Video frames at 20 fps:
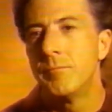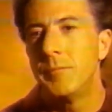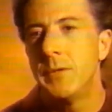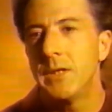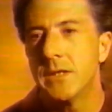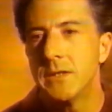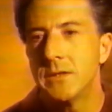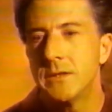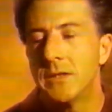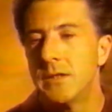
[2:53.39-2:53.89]

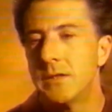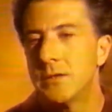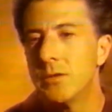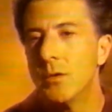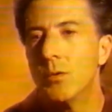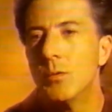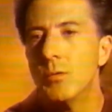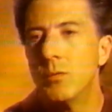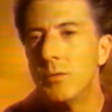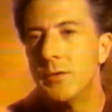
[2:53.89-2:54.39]
because there's
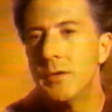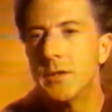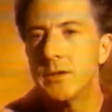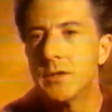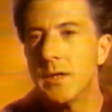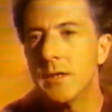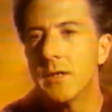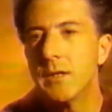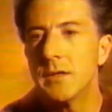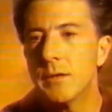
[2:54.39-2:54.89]
no there's
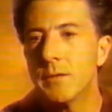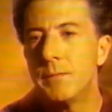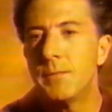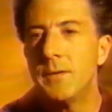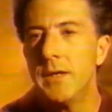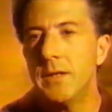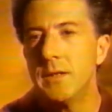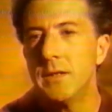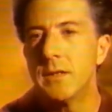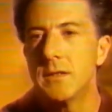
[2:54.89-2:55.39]
nothing to
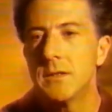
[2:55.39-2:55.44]
fight.